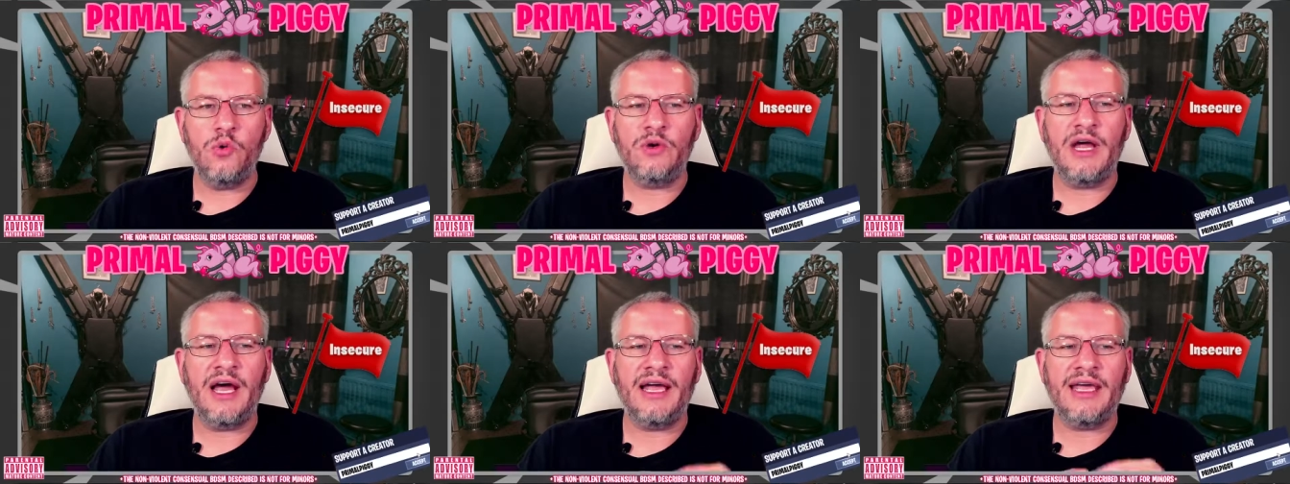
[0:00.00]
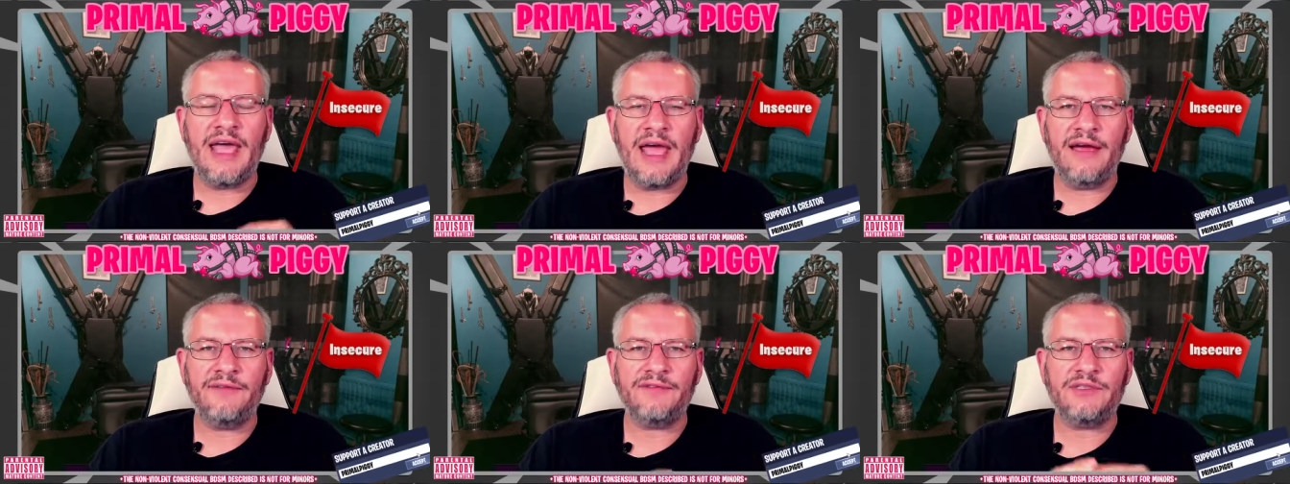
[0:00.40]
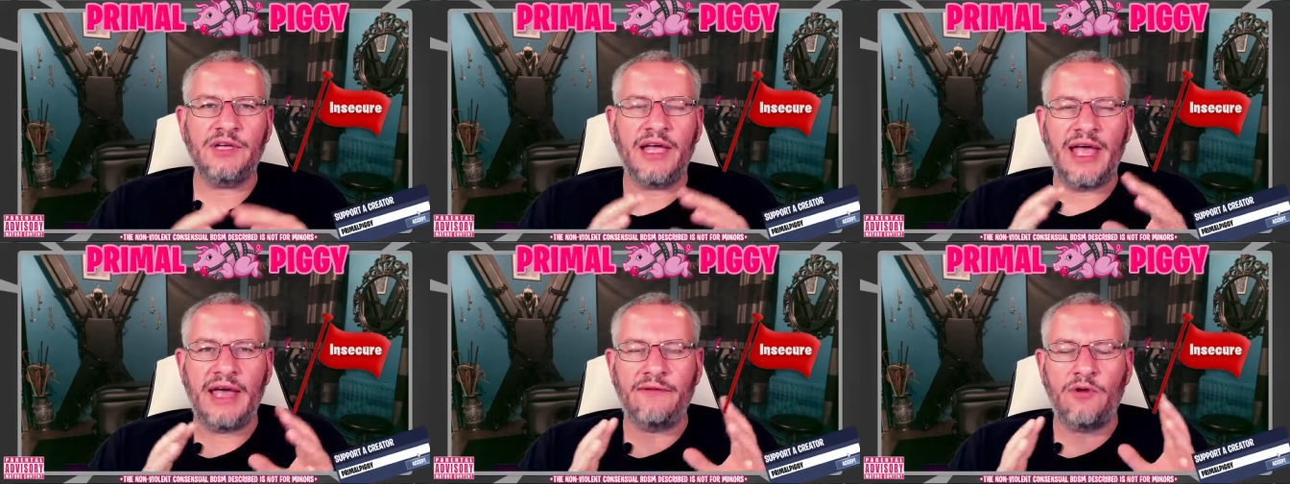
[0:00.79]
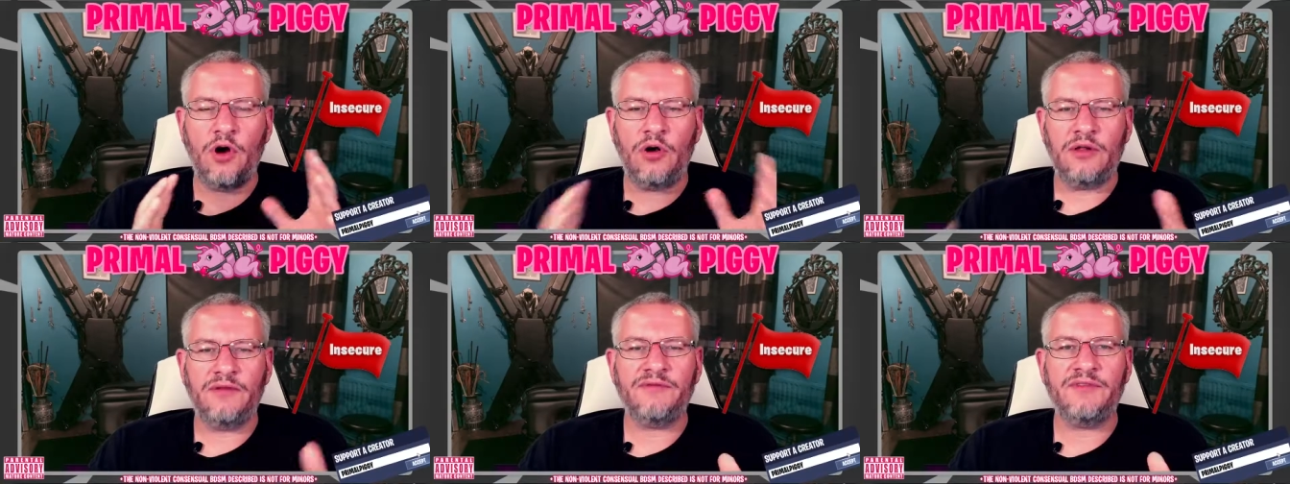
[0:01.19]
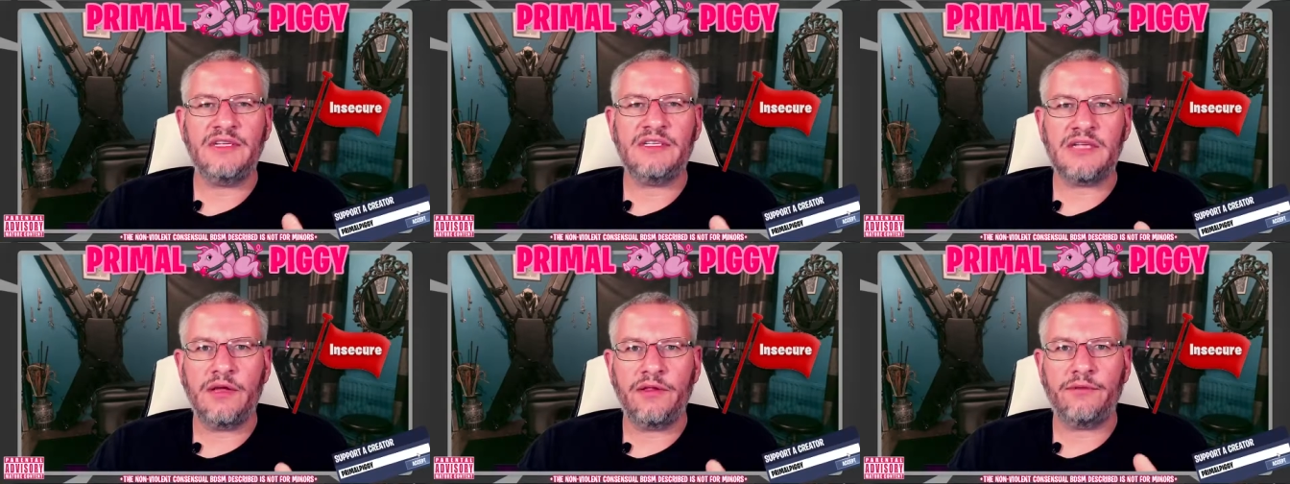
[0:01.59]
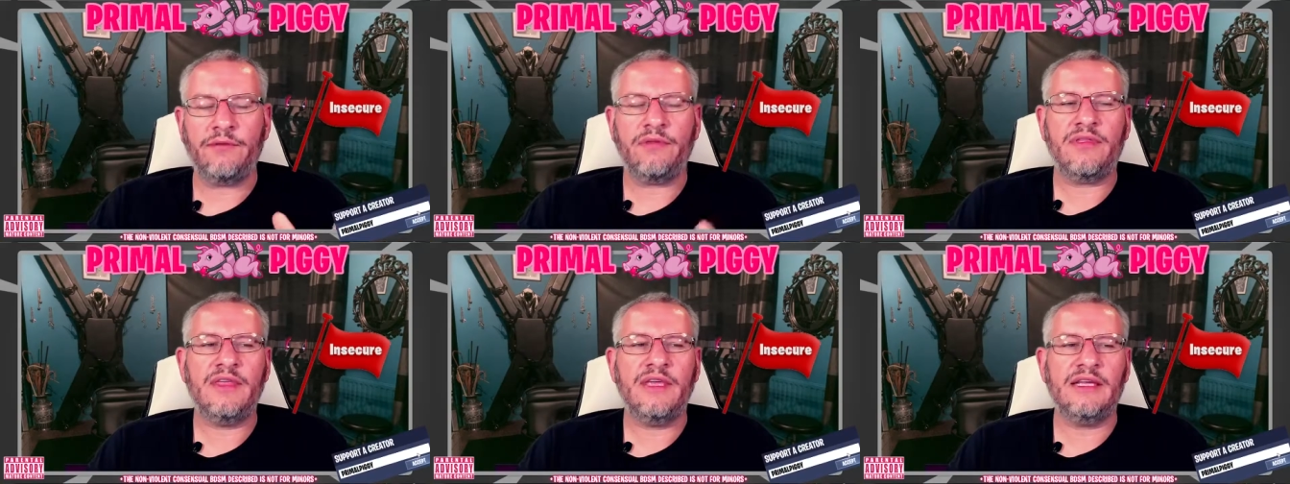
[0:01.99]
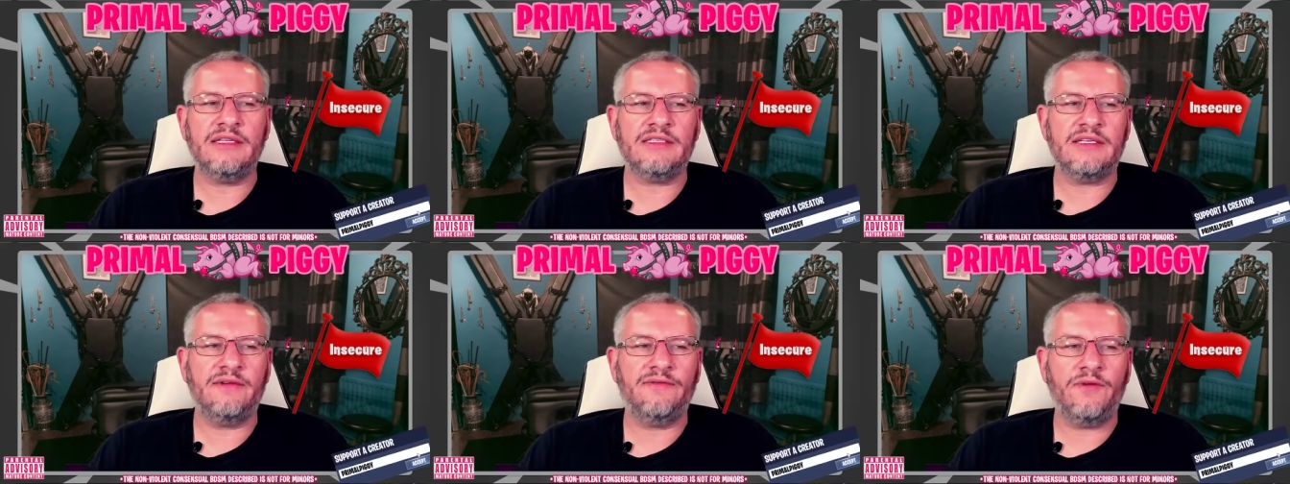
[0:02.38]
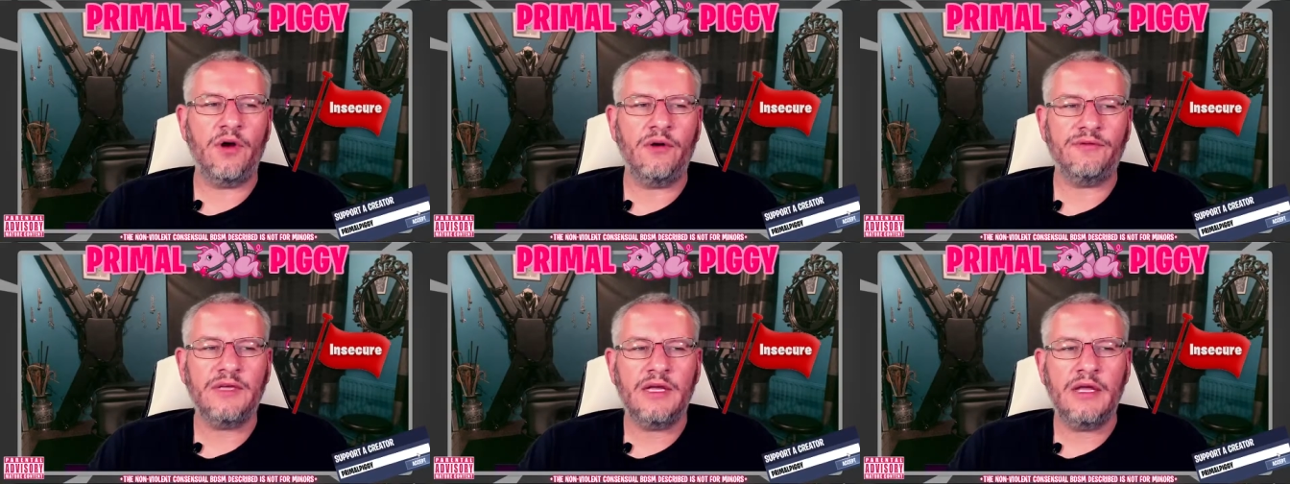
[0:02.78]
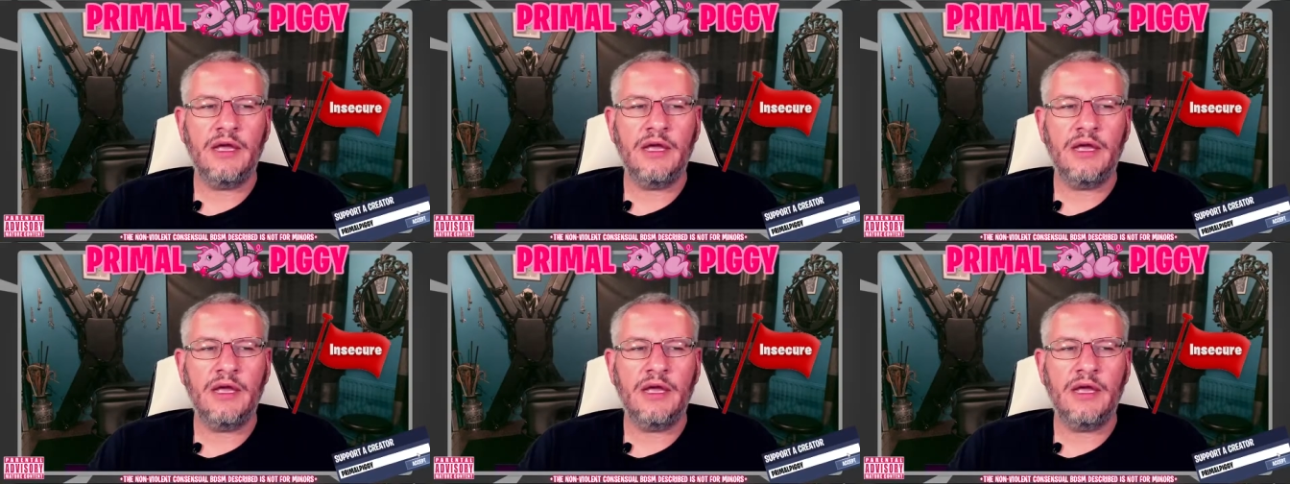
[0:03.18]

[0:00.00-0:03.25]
I have to have all of these other things involved